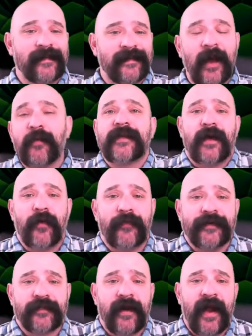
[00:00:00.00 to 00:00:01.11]
That was a healthy
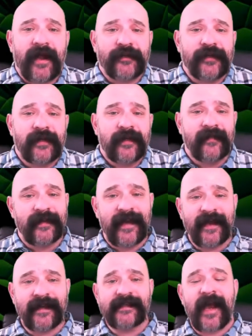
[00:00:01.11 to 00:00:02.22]
scratch. The
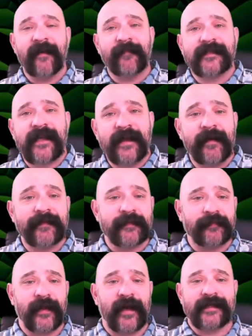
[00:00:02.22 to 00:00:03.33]
Texans have been scheming up some
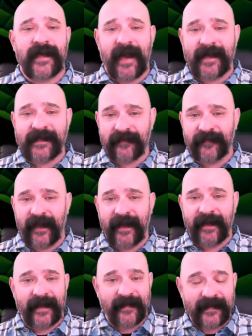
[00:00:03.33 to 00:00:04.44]
plays as of
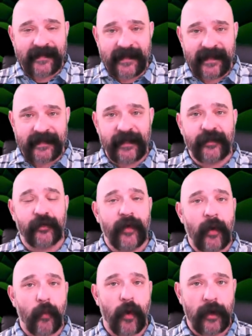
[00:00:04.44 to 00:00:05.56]
late in the season here to create
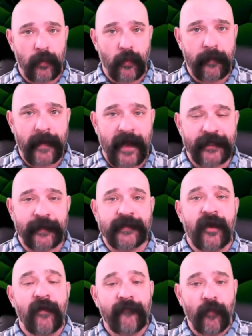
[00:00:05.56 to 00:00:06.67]
one-on-one matchups
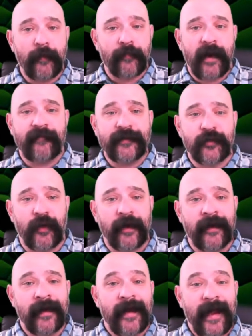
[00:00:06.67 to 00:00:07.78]
for Brevin Jordan
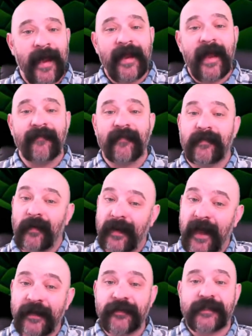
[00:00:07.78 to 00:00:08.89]
and have
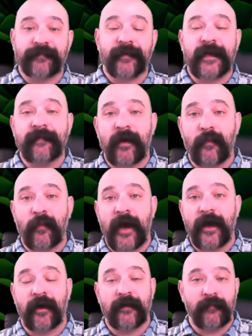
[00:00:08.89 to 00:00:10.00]
occasionally split him out wide
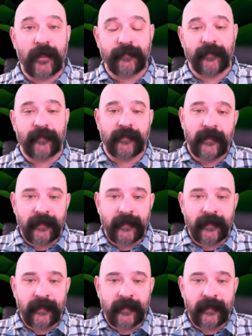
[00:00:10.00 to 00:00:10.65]
on multiple